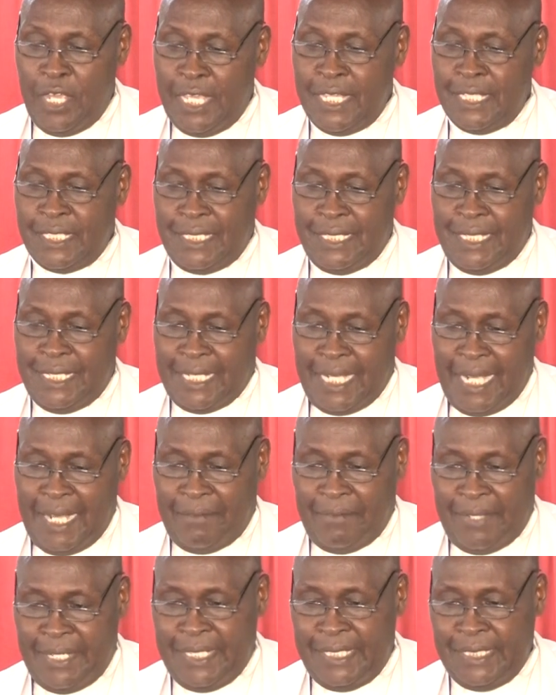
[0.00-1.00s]
his
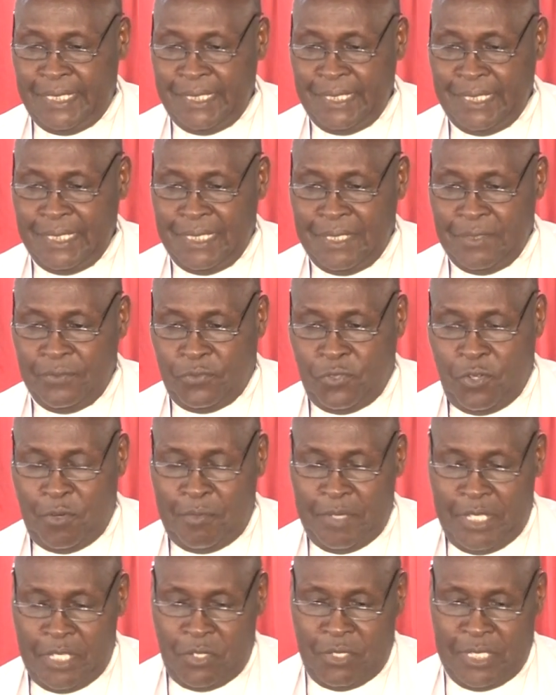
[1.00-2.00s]
recovery
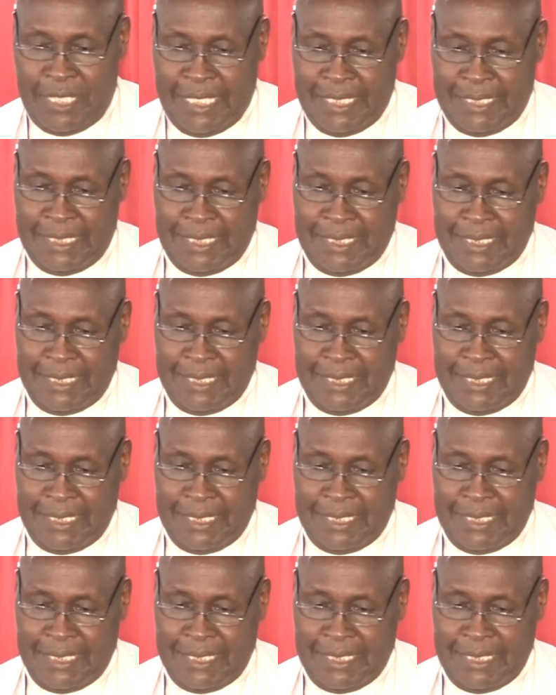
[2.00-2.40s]
from illness.